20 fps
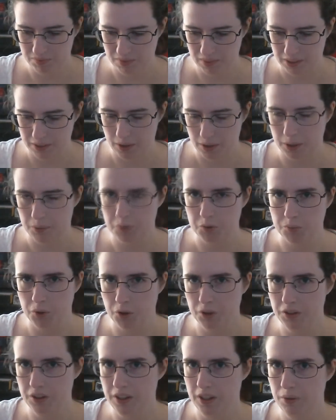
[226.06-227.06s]
it was more
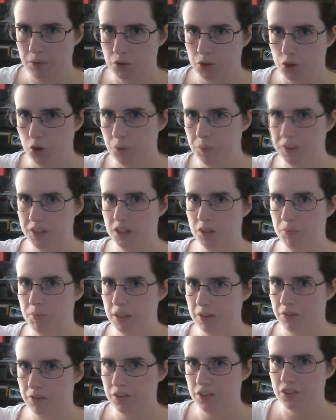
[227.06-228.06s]
than I was hoping to pay
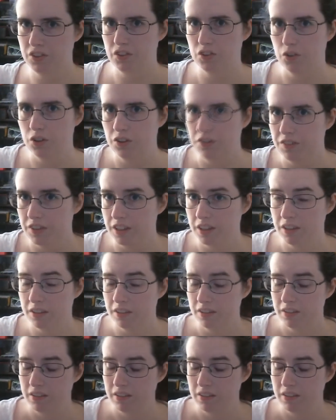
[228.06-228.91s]
for this sort of thing.